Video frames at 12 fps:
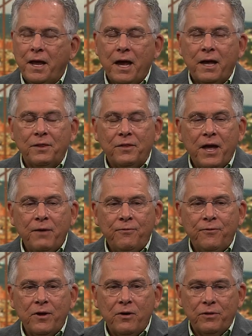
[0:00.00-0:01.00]
Yeah, they
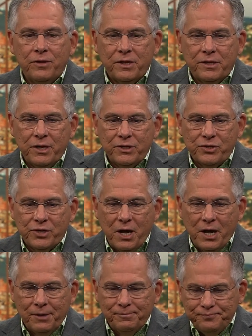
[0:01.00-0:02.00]
feel that this,
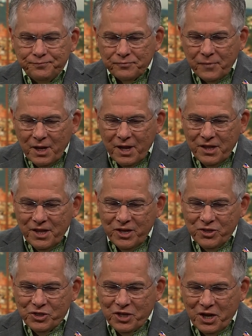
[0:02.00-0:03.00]
uh,
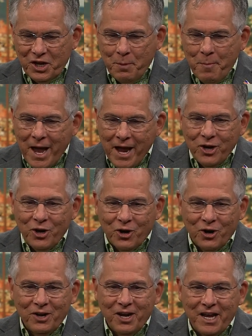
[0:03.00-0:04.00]
this uh,
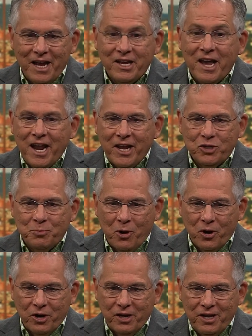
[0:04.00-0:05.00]
commander at
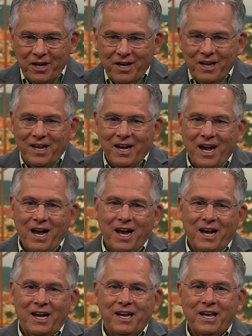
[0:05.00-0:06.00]
Gettysburg,
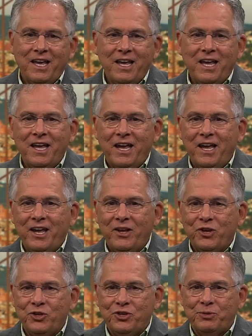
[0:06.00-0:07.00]
uh, he
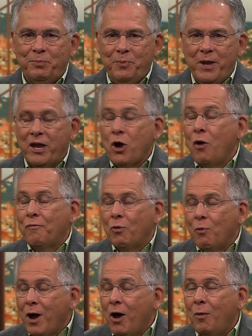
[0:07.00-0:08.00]
is being
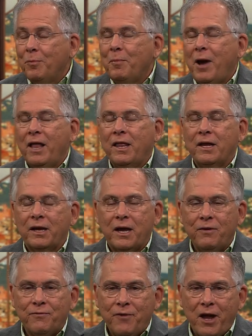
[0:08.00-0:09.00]
overwhelmed by the
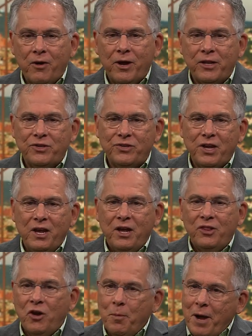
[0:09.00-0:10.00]
Confederates.
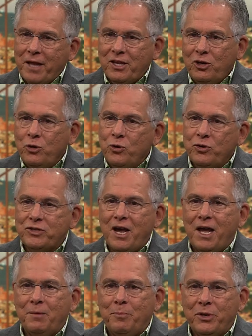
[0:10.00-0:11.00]
They're about to lose
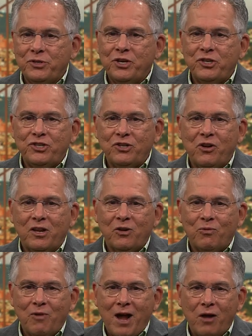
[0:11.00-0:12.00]
that position on a
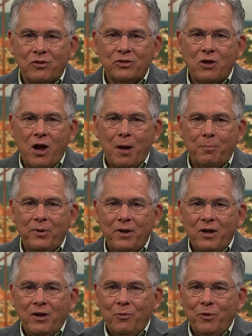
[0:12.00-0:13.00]
Little Round Top,
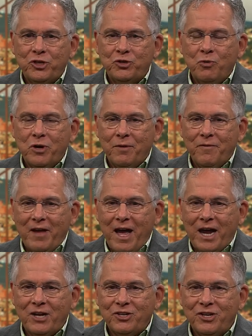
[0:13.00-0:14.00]
which would have
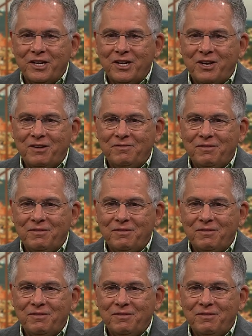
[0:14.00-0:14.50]
actually